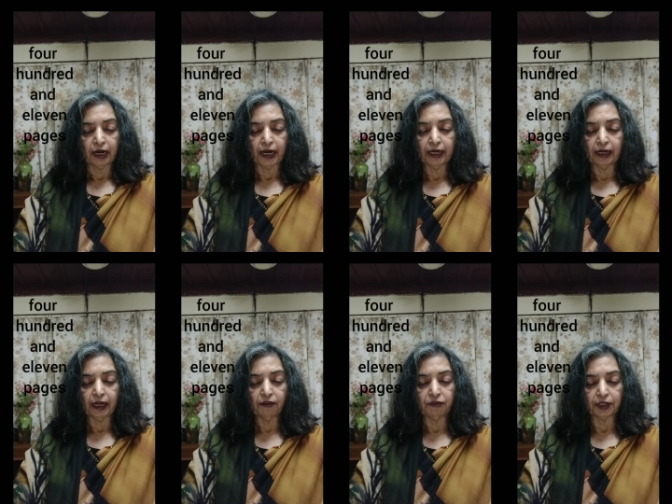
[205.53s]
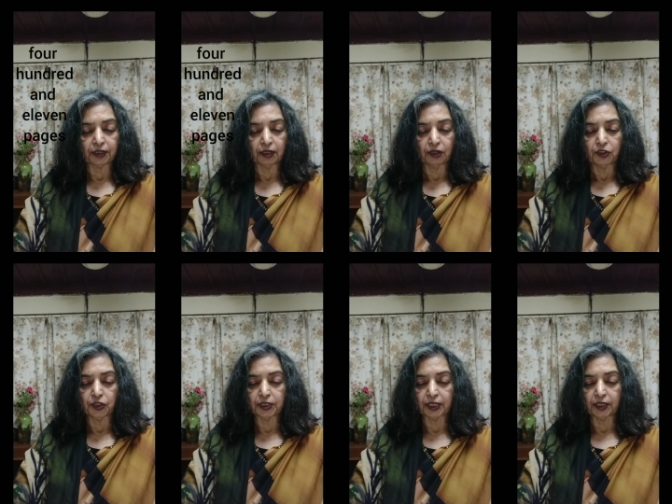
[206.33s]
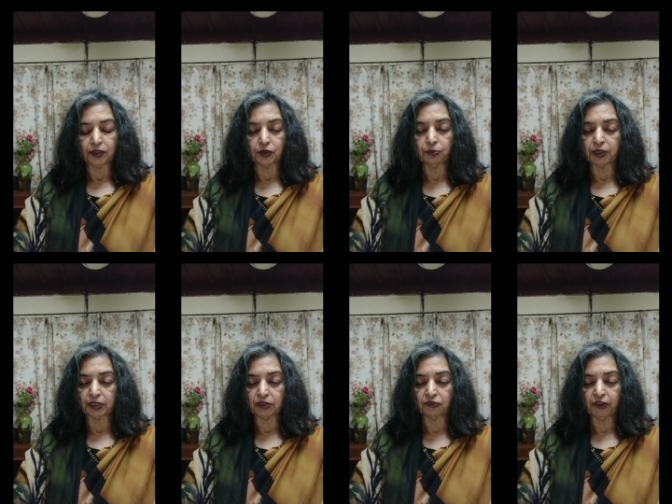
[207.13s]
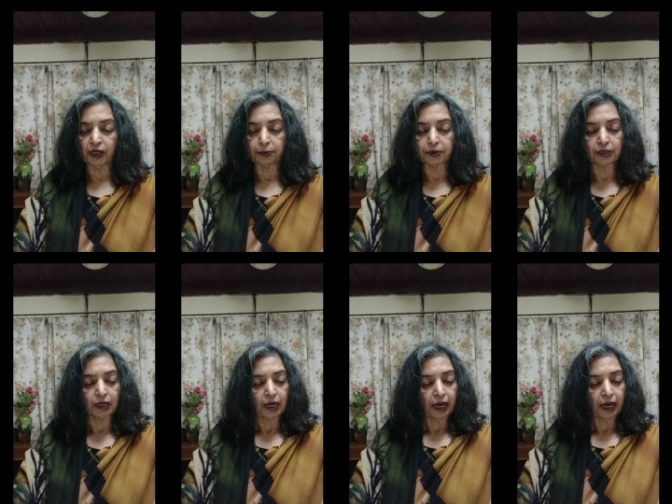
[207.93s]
I loved it, she said to Mrs. Phelps.